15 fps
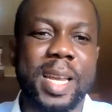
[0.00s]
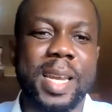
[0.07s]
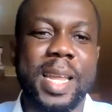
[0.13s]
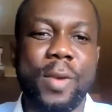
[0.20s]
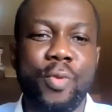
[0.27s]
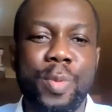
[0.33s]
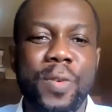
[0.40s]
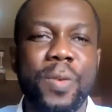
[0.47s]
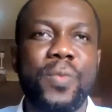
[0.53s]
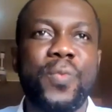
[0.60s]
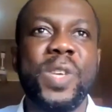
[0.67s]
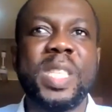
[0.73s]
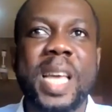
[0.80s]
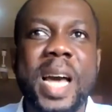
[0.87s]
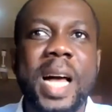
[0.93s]
There will be
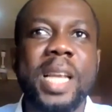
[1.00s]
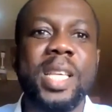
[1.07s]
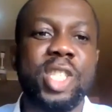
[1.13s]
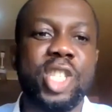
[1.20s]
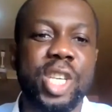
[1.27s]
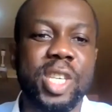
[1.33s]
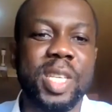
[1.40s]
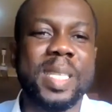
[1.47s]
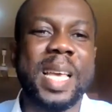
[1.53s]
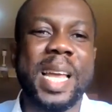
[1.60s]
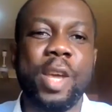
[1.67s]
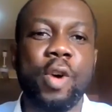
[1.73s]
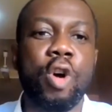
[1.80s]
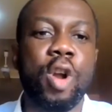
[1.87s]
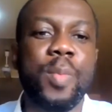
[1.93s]
physical changes
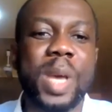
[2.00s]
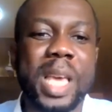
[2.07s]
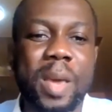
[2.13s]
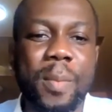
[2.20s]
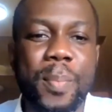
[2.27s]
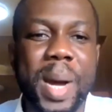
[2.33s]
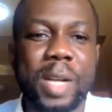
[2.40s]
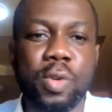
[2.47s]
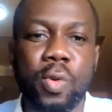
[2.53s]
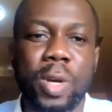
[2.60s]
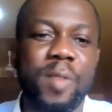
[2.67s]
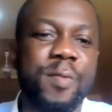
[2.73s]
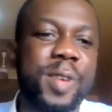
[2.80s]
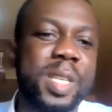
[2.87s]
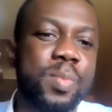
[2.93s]
and economic impacts
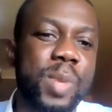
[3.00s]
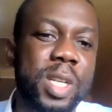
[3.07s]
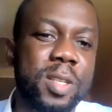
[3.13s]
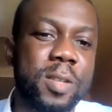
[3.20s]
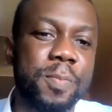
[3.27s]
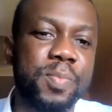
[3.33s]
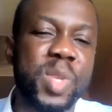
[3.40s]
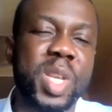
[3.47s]
on investment.